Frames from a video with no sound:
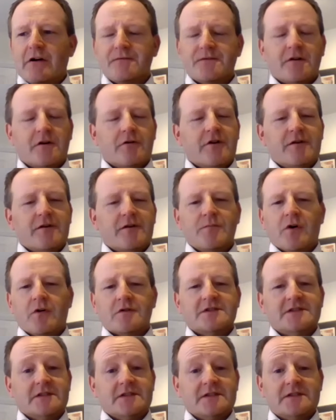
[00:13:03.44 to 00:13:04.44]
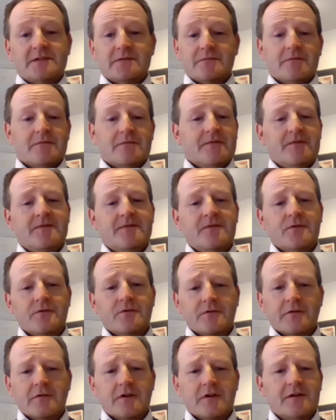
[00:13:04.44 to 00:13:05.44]
often our inbox is
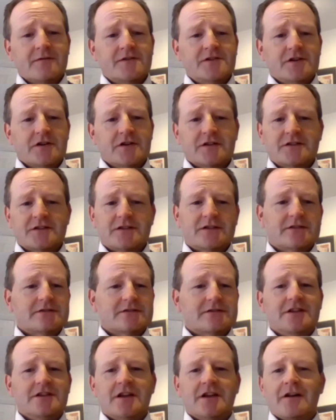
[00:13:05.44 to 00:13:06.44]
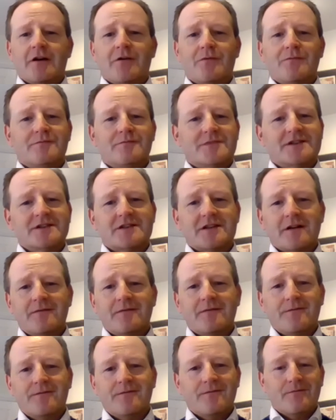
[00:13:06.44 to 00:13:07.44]
full of just,
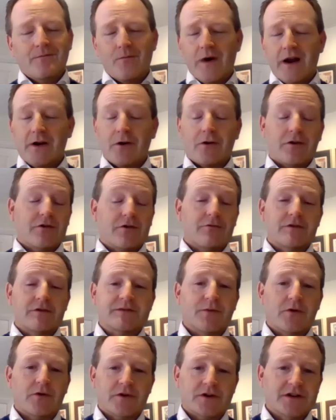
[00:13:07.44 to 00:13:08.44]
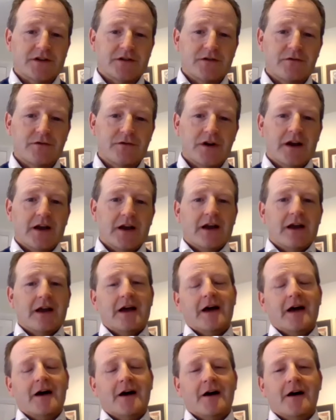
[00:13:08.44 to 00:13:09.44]
stuff we're not going to respond to.
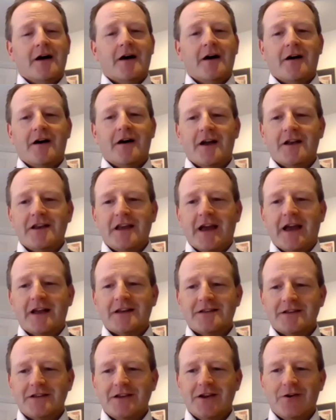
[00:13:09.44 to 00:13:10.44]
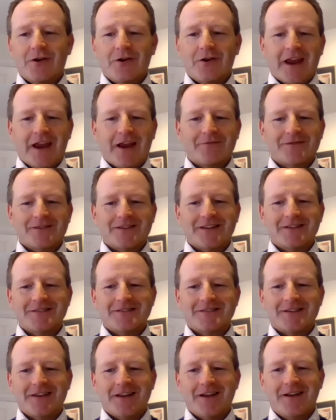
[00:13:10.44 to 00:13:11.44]
And yet, Ken
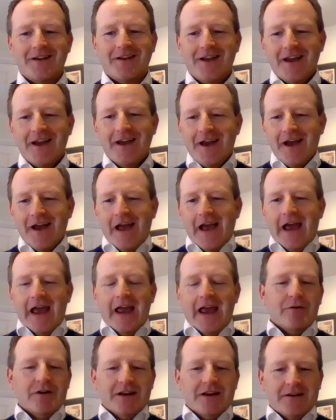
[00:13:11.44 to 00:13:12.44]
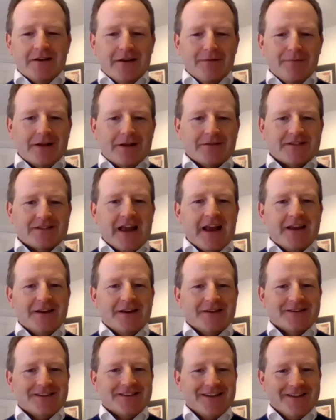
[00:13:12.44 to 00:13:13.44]
says, hey, we did an email
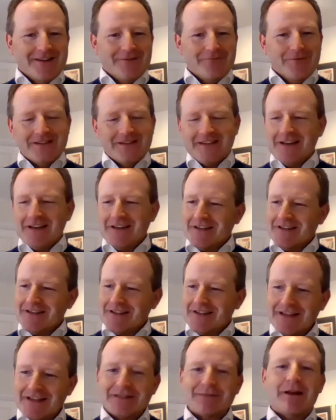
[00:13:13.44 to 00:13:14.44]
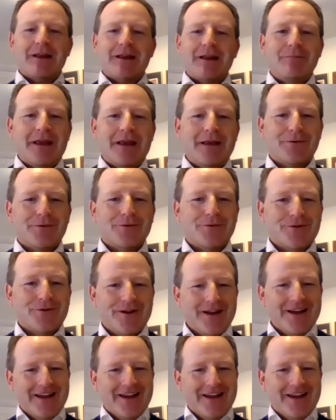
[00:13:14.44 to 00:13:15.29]
send, and we sent it to this many people.